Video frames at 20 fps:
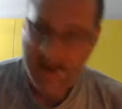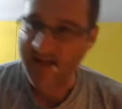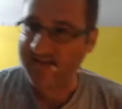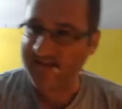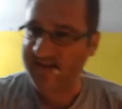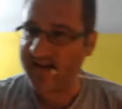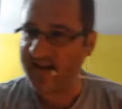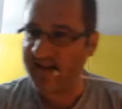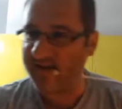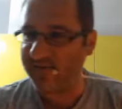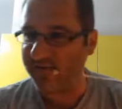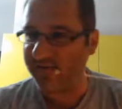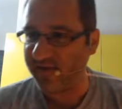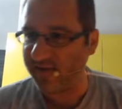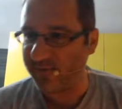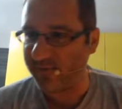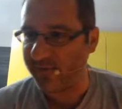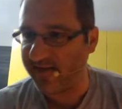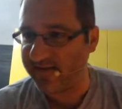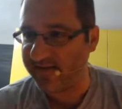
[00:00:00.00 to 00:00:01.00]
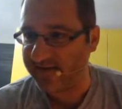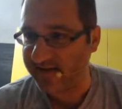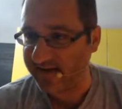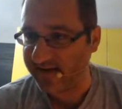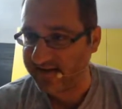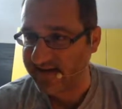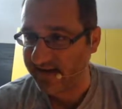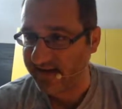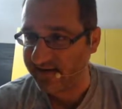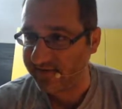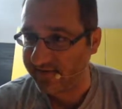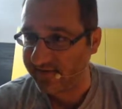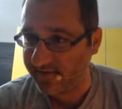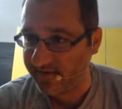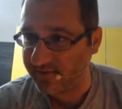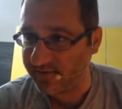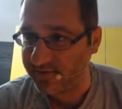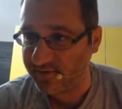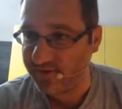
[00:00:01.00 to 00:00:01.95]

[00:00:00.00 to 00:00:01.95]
has a nice feel to it. It's kind of fun